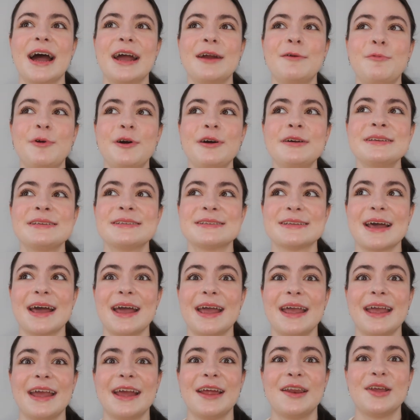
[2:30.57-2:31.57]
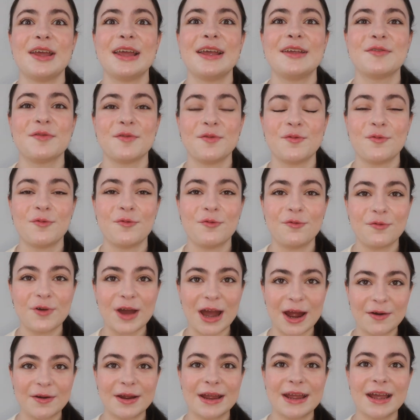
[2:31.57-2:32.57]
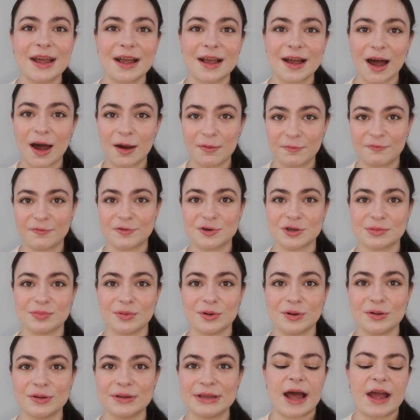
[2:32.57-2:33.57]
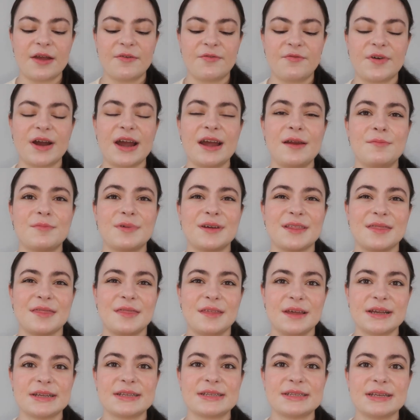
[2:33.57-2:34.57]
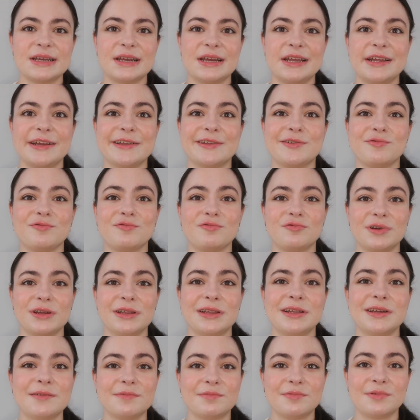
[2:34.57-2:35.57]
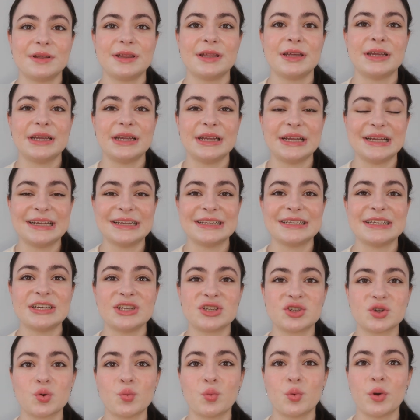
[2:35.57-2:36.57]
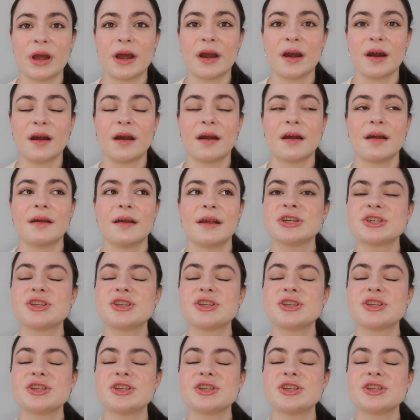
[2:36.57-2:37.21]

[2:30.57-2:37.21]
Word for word: I will say it is very comfortable. I find with this, it is really, really easy to wear.